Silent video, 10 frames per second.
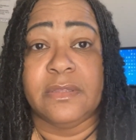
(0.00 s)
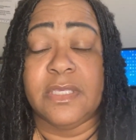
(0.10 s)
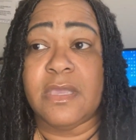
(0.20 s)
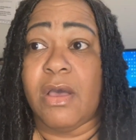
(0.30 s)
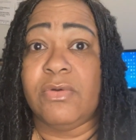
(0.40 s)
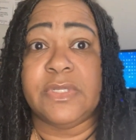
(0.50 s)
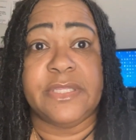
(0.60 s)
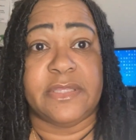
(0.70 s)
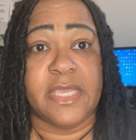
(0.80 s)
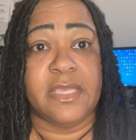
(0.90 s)
The
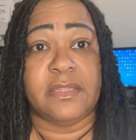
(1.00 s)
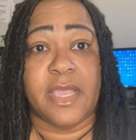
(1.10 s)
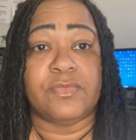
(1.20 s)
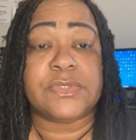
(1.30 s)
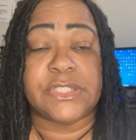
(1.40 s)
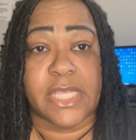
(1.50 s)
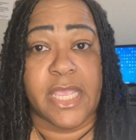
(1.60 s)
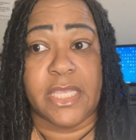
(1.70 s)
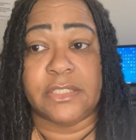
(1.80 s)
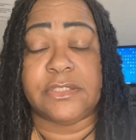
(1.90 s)
only thing that will
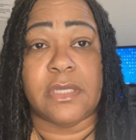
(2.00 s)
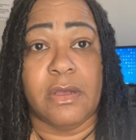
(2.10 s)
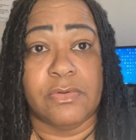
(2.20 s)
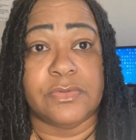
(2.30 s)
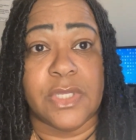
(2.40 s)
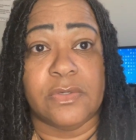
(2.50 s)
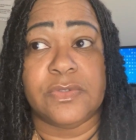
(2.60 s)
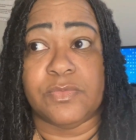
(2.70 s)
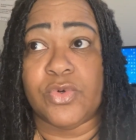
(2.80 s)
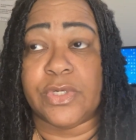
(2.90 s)
change on
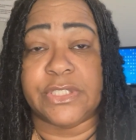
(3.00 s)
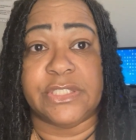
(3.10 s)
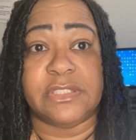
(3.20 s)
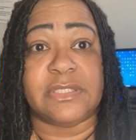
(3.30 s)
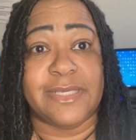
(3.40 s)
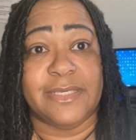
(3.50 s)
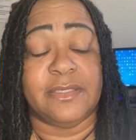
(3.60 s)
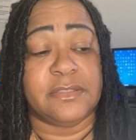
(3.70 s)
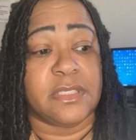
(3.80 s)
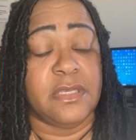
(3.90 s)
those mortgages
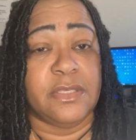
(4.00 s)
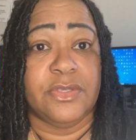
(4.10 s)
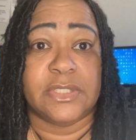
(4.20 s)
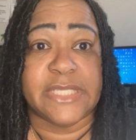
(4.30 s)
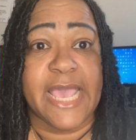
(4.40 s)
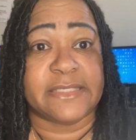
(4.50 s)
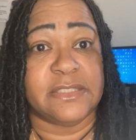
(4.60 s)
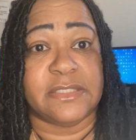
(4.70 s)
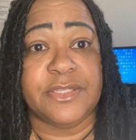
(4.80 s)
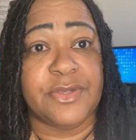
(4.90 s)
is your
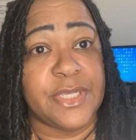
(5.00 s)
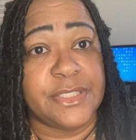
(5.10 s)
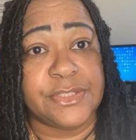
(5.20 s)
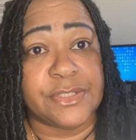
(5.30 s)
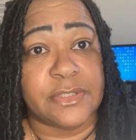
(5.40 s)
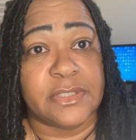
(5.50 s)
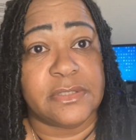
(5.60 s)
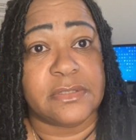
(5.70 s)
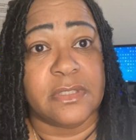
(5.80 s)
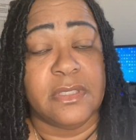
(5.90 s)
taxes and your
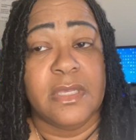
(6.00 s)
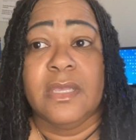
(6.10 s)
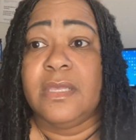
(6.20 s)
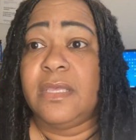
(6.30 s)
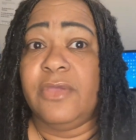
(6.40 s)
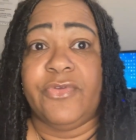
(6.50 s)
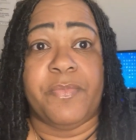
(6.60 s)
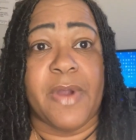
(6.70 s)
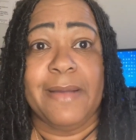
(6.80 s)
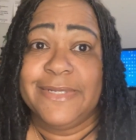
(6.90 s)
insurance. If
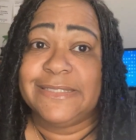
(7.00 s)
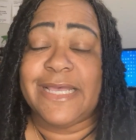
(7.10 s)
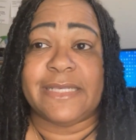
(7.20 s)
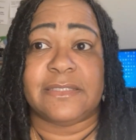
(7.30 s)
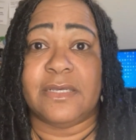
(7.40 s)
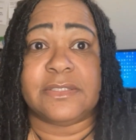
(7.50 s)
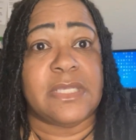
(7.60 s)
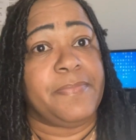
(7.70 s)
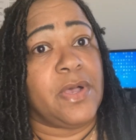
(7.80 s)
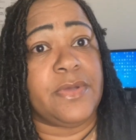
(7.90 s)
your property tax goes
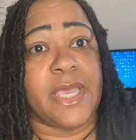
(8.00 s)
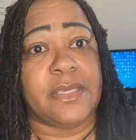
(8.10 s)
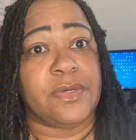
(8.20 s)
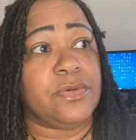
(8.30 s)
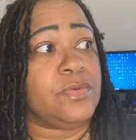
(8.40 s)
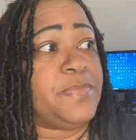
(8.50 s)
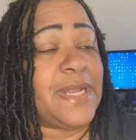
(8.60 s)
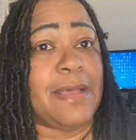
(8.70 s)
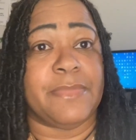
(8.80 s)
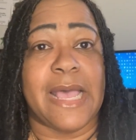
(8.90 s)
up, okay, cool,
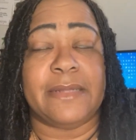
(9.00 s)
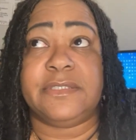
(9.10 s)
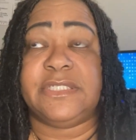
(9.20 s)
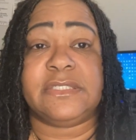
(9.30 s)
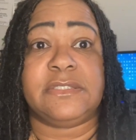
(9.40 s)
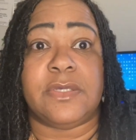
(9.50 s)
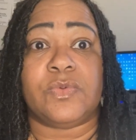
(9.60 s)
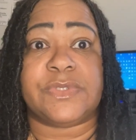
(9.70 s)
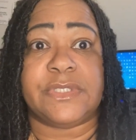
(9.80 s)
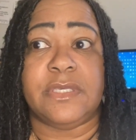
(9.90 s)
but I'm, I just
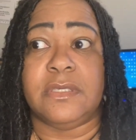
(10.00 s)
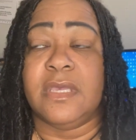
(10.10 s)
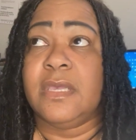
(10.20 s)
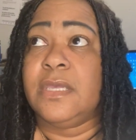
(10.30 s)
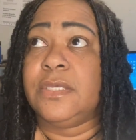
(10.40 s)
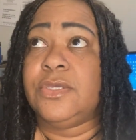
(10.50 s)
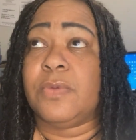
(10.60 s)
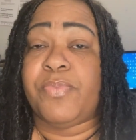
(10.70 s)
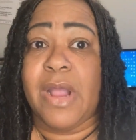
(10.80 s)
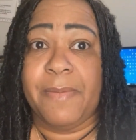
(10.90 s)
don't see
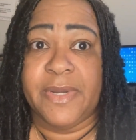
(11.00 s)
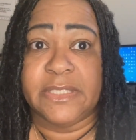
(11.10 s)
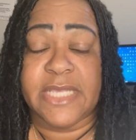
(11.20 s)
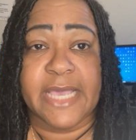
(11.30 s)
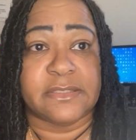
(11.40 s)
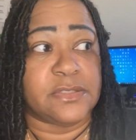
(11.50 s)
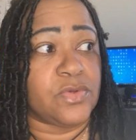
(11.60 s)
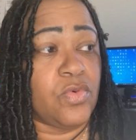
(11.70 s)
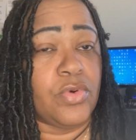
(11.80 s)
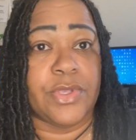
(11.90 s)
your property taxes
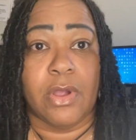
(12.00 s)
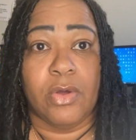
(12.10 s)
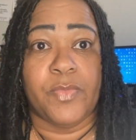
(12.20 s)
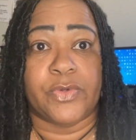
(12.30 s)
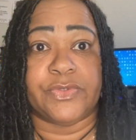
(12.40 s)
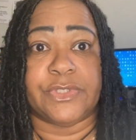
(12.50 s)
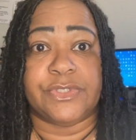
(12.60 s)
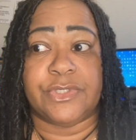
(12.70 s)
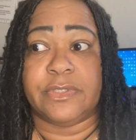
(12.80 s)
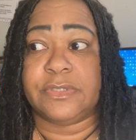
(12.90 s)
or your homeowner's
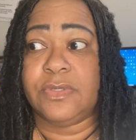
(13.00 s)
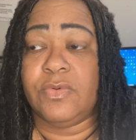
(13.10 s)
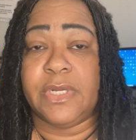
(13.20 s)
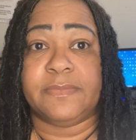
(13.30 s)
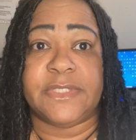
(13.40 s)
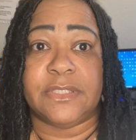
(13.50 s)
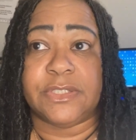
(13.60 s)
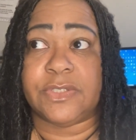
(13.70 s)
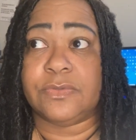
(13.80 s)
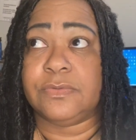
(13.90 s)
insurance going up to the
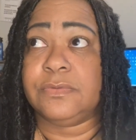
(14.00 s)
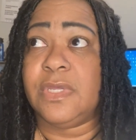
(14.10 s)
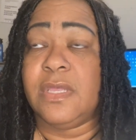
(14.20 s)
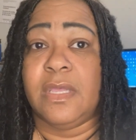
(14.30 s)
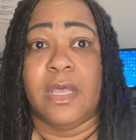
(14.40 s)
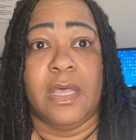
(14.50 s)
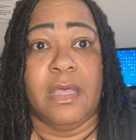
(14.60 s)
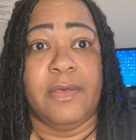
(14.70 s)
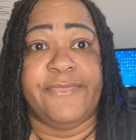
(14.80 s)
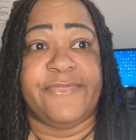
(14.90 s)
tune
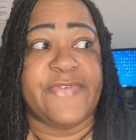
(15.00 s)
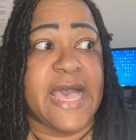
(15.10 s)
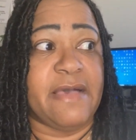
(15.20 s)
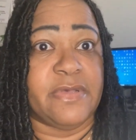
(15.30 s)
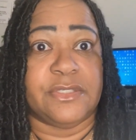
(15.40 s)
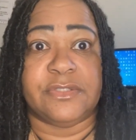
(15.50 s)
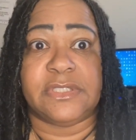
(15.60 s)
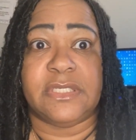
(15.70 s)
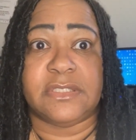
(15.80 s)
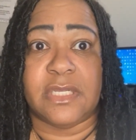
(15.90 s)
of 500
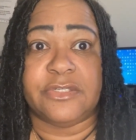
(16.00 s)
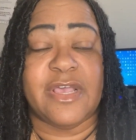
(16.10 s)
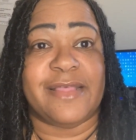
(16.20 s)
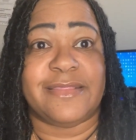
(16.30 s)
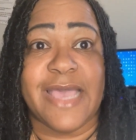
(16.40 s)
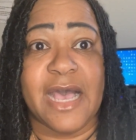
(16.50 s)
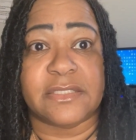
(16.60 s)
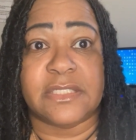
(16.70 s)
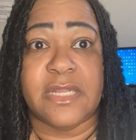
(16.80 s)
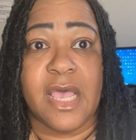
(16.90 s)
600
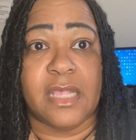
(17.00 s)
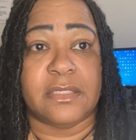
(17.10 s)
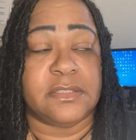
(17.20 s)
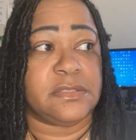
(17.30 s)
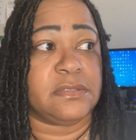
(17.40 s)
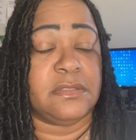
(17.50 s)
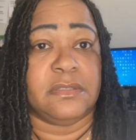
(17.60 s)
$1,000